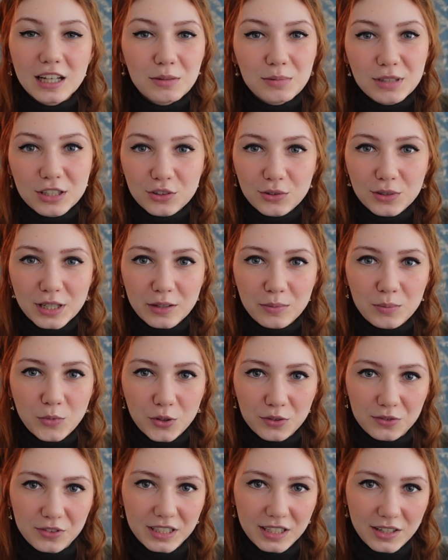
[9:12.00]
be doing
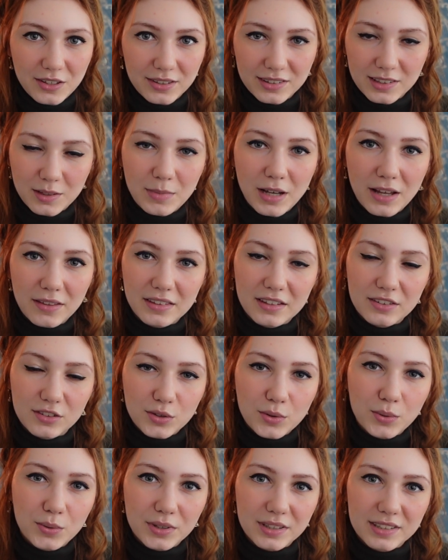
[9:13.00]
more videos about this
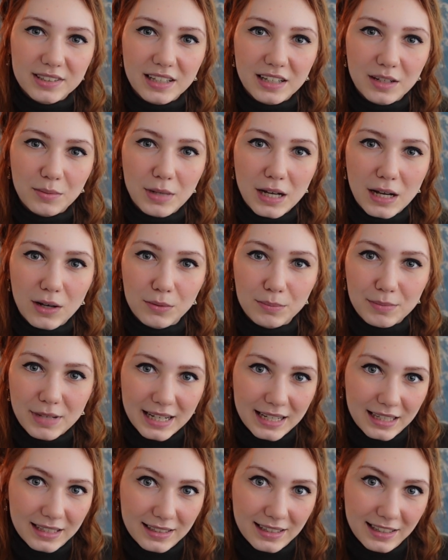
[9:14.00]
course and about
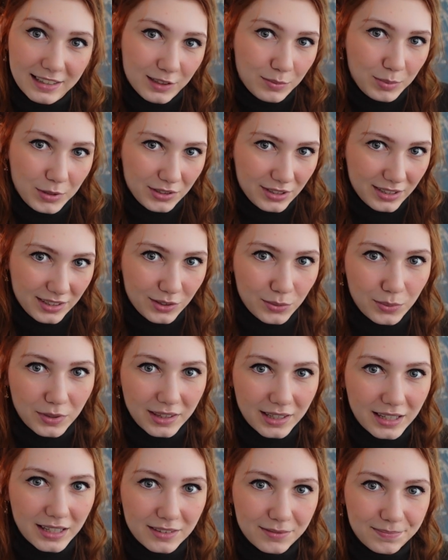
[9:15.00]
my experience
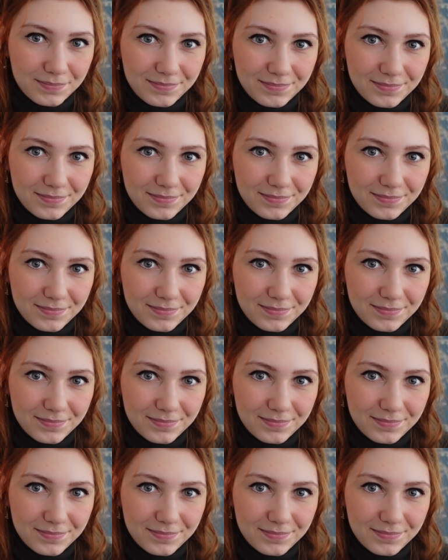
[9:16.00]
with it.